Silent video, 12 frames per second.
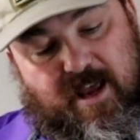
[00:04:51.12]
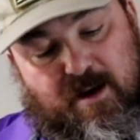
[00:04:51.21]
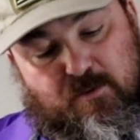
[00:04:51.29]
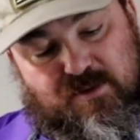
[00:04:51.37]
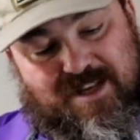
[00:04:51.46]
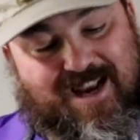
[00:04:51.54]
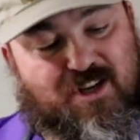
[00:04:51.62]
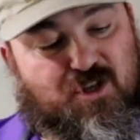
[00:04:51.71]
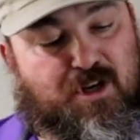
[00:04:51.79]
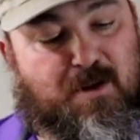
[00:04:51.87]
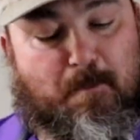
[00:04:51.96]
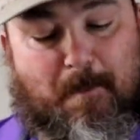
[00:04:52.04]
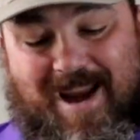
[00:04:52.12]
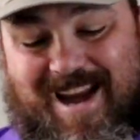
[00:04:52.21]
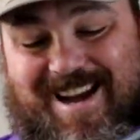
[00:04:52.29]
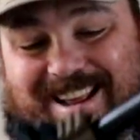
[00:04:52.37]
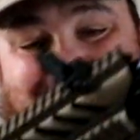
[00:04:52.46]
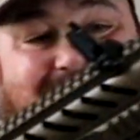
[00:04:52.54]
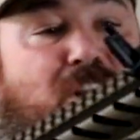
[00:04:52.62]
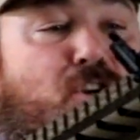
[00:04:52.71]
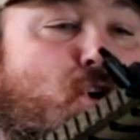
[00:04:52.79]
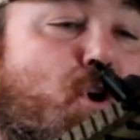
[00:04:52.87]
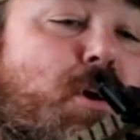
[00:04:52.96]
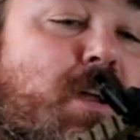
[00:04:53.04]
And it was actually made in
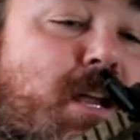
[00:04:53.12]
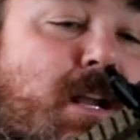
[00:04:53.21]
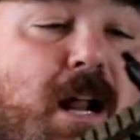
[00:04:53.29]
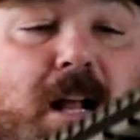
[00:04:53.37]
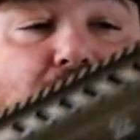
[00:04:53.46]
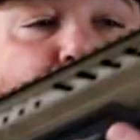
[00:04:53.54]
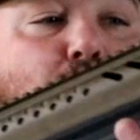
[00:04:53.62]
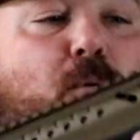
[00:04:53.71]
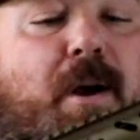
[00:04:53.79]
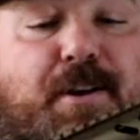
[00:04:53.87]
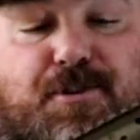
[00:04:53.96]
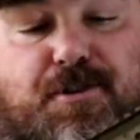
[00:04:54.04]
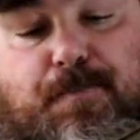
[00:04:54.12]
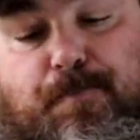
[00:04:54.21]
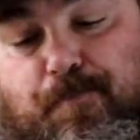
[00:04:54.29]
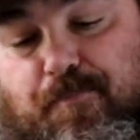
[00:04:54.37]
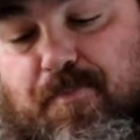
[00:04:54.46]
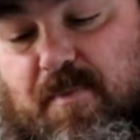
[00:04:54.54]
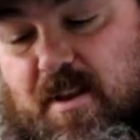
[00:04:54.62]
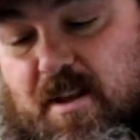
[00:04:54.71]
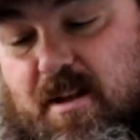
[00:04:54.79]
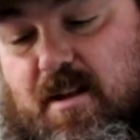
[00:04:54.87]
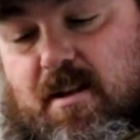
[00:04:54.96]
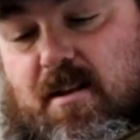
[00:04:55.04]
Turkey, not the US.
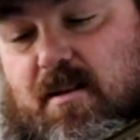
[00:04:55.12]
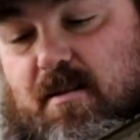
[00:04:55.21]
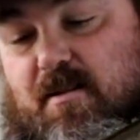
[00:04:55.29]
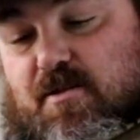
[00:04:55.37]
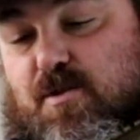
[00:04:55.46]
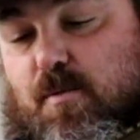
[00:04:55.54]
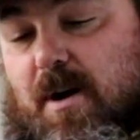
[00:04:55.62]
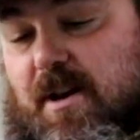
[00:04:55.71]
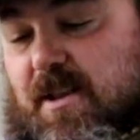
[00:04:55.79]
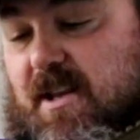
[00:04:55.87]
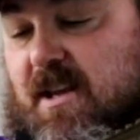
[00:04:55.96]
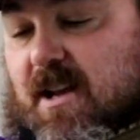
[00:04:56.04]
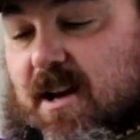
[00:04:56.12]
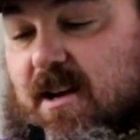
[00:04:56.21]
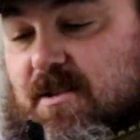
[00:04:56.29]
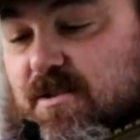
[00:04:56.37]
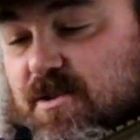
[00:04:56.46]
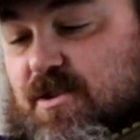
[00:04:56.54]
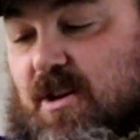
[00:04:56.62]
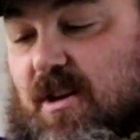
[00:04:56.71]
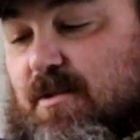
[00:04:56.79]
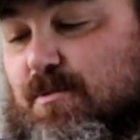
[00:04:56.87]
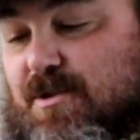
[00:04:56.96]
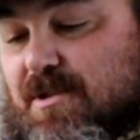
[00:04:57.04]
She wanted the, she saw
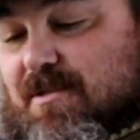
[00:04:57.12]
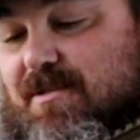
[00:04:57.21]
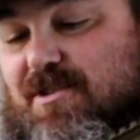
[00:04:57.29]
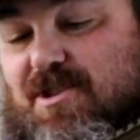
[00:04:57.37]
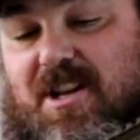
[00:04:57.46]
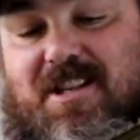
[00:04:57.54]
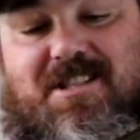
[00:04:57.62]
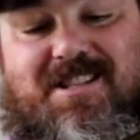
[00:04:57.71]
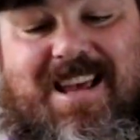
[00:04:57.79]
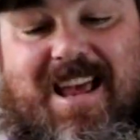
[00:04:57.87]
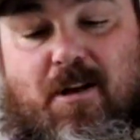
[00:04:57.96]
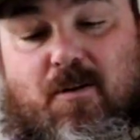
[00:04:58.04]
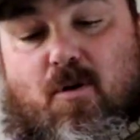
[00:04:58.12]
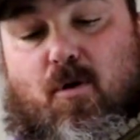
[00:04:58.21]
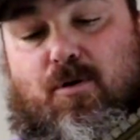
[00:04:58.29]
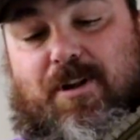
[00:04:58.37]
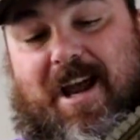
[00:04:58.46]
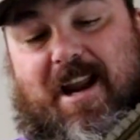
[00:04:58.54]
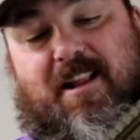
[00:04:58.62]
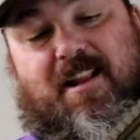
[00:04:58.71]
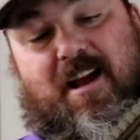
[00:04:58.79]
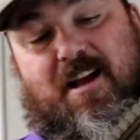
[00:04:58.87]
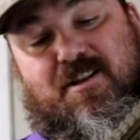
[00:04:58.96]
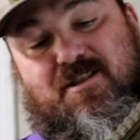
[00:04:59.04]
that she likes this gold
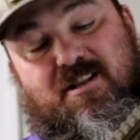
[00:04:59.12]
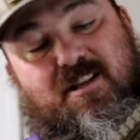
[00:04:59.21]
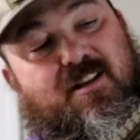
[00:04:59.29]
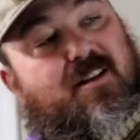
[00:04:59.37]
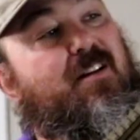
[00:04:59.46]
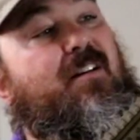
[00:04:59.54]
anodized